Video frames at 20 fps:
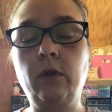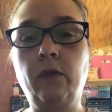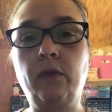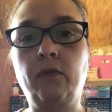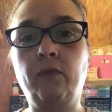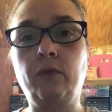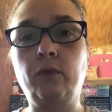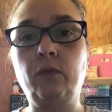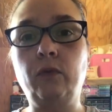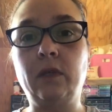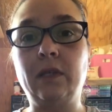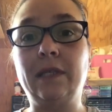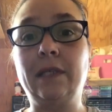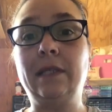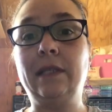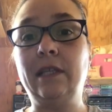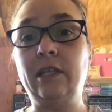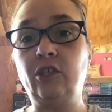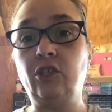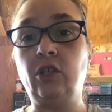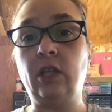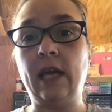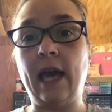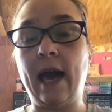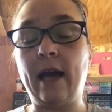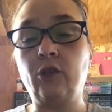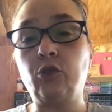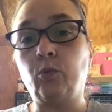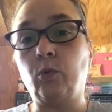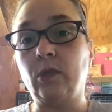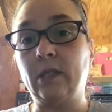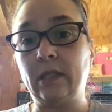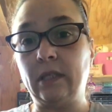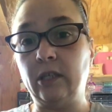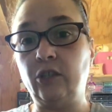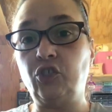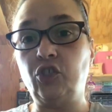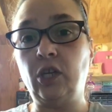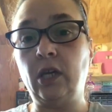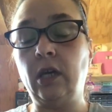through the actual
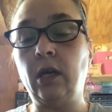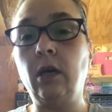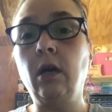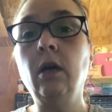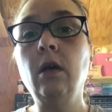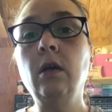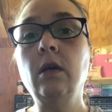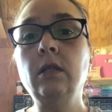stitching